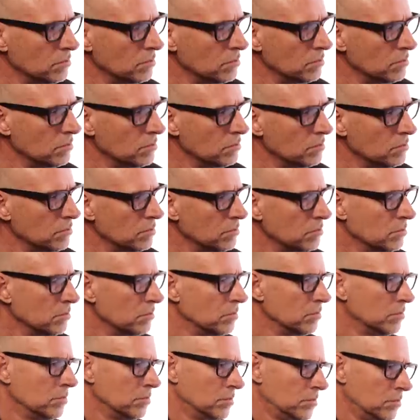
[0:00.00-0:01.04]

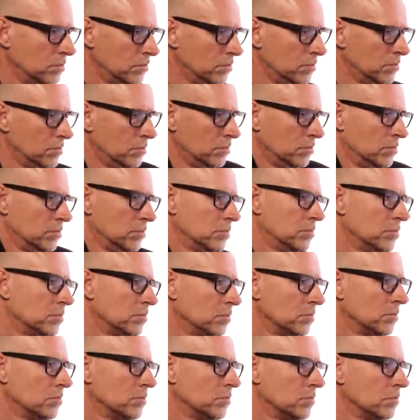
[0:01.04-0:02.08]

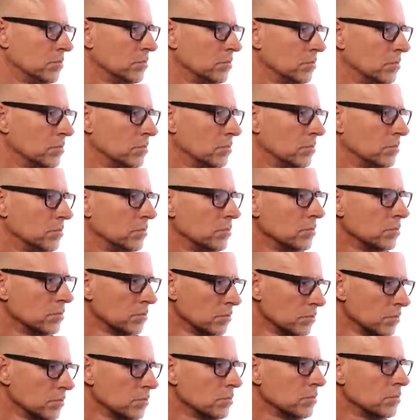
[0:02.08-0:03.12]

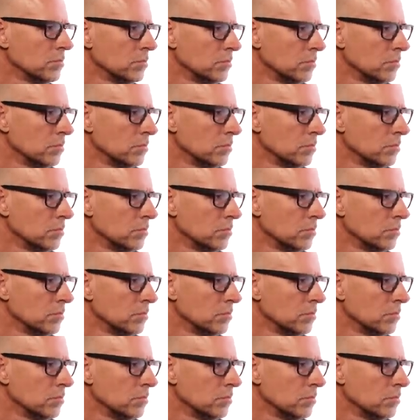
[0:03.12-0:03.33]
(not speaking)